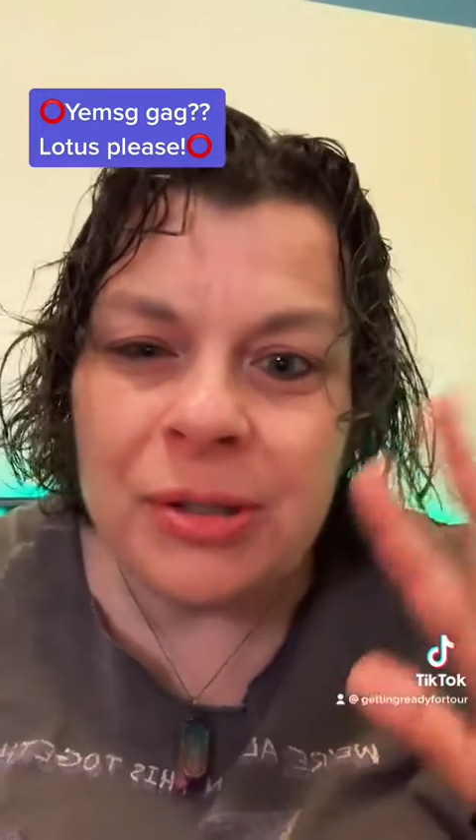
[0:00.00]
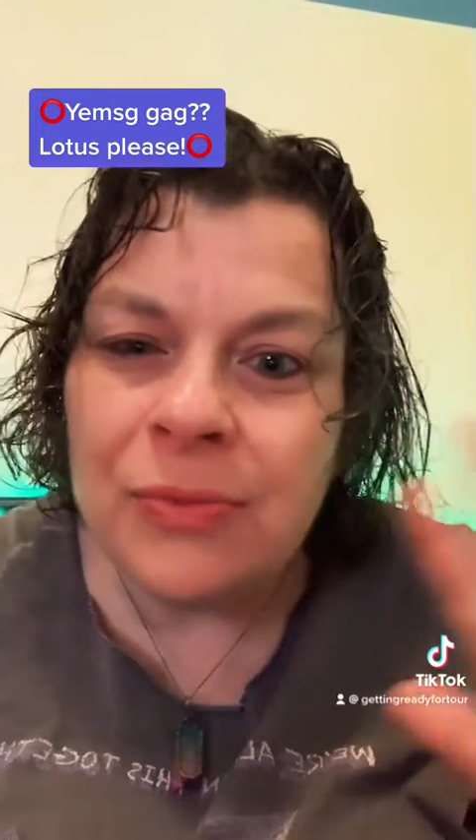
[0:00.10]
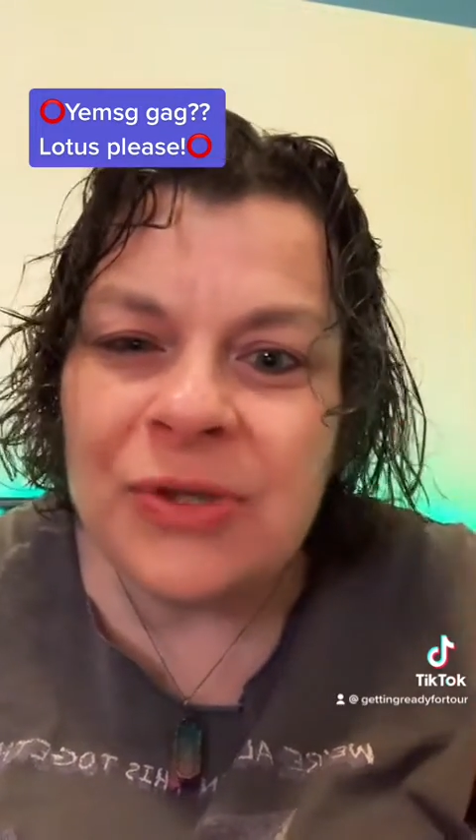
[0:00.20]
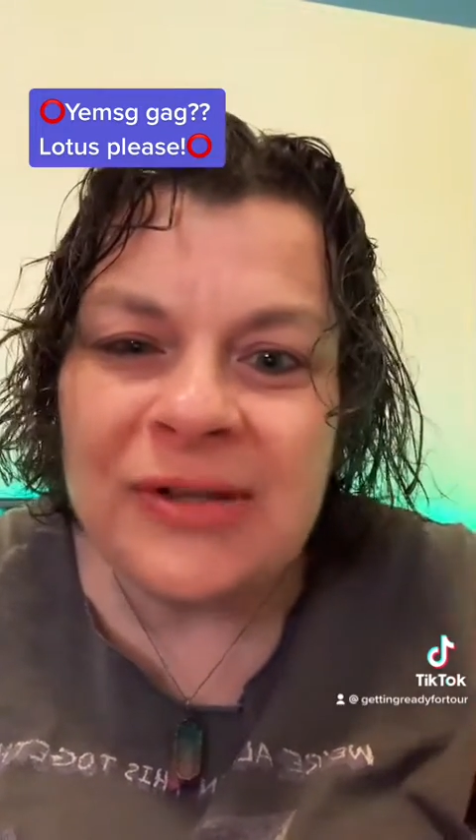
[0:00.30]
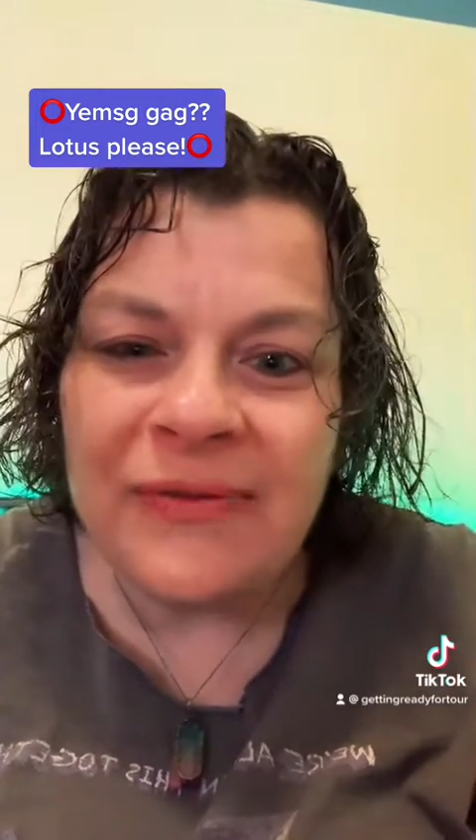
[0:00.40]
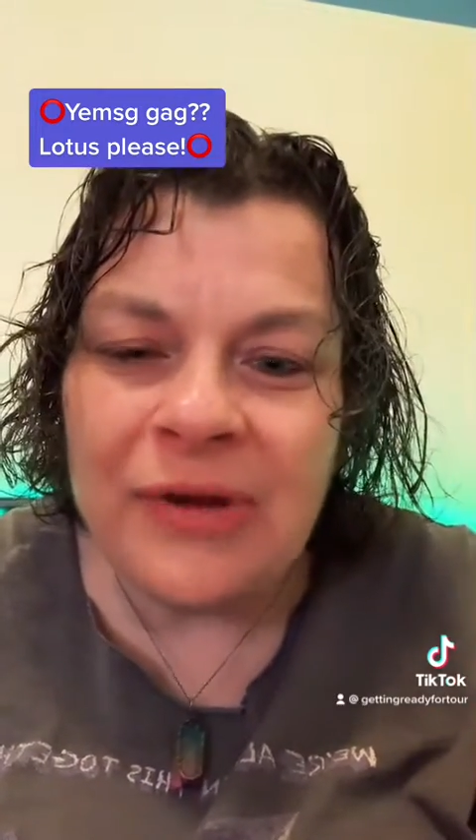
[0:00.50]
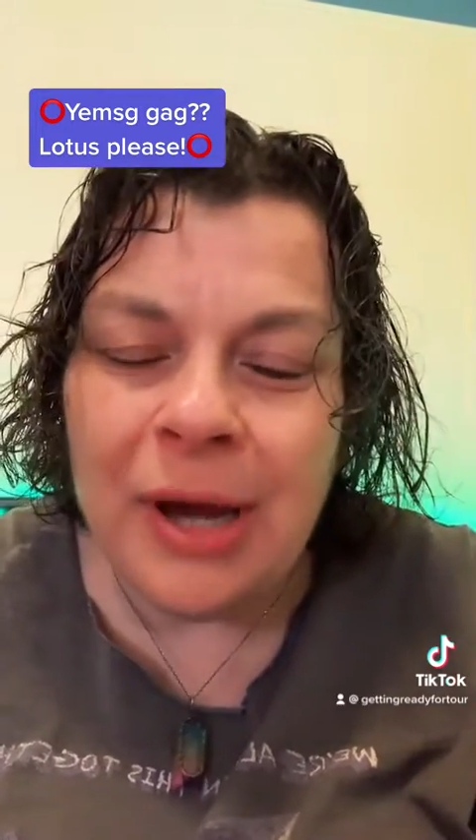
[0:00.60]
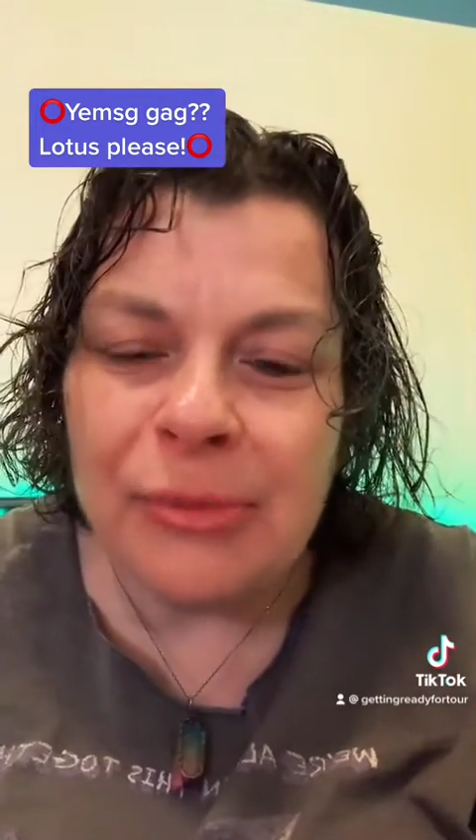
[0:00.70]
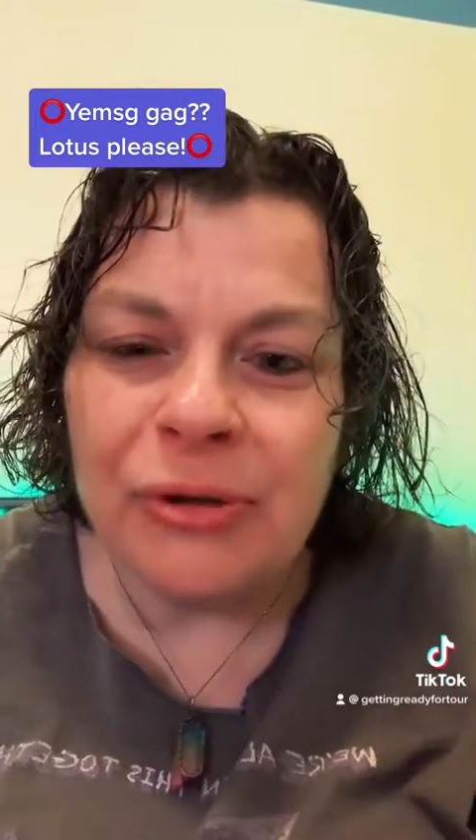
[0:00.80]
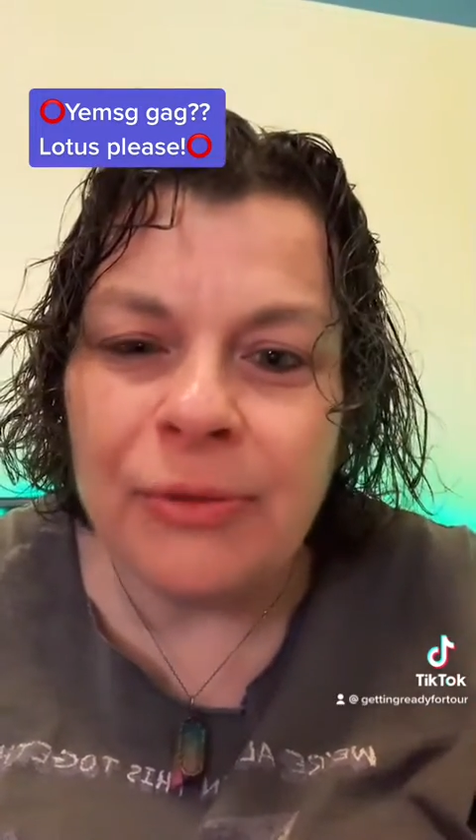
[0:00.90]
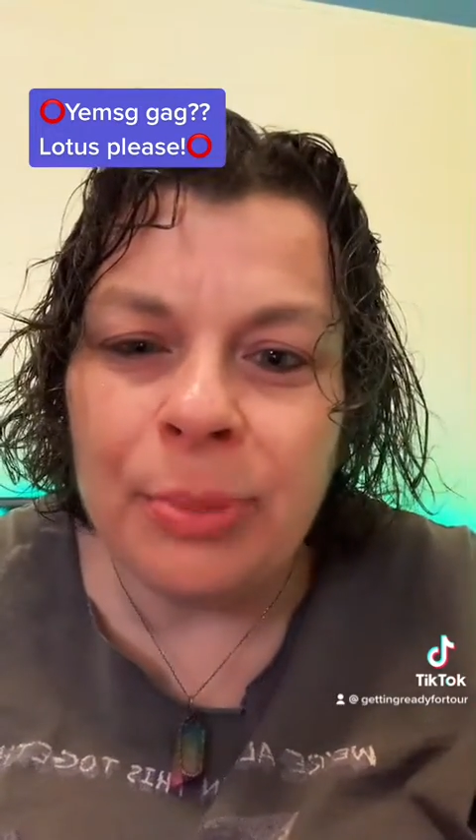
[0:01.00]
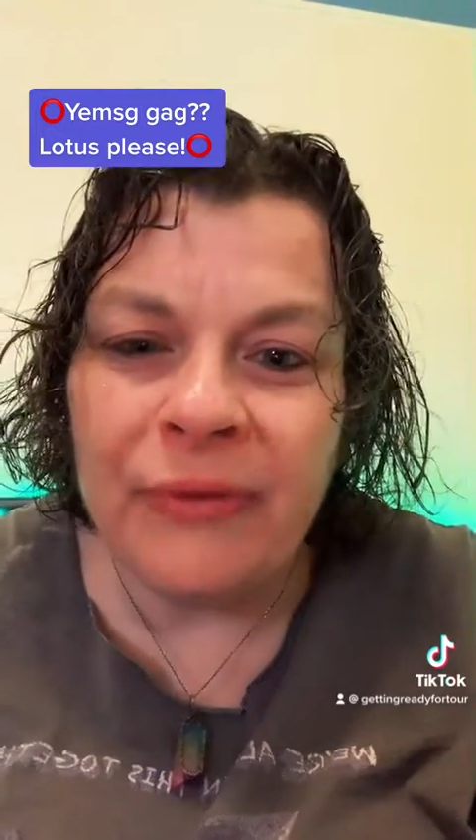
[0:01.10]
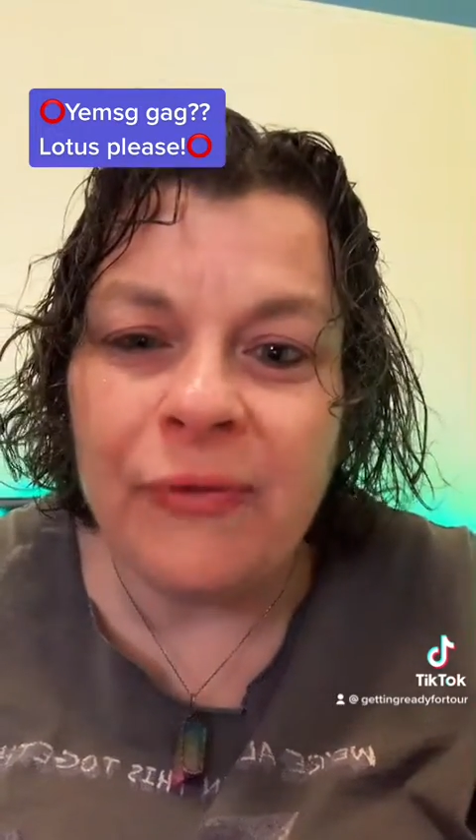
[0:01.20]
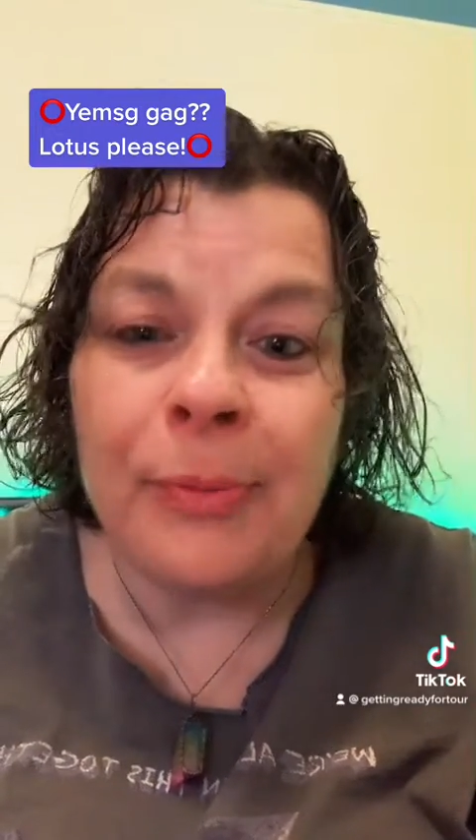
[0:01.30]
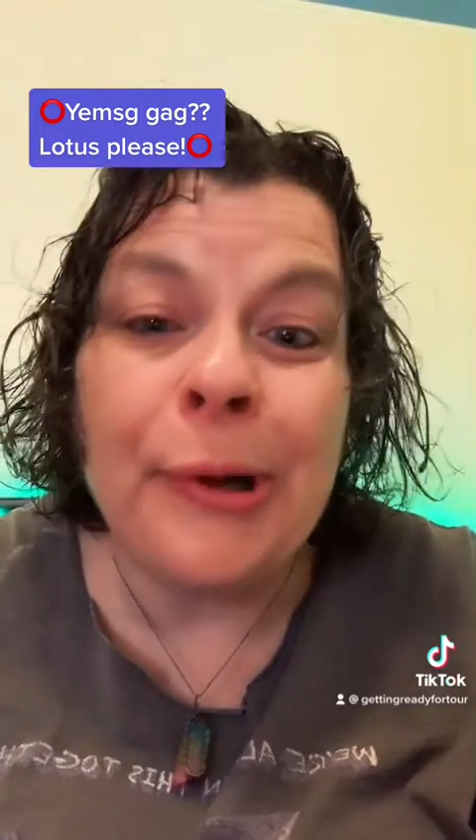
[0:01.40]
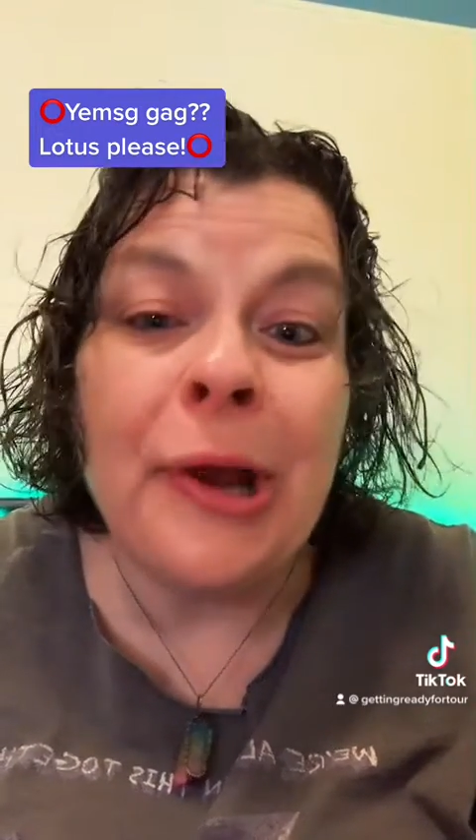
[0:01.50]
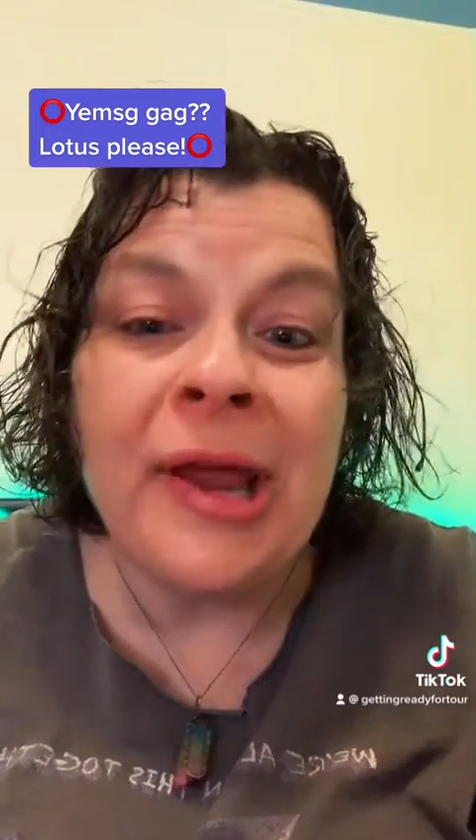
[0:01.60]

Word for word: was a phenomenal performer,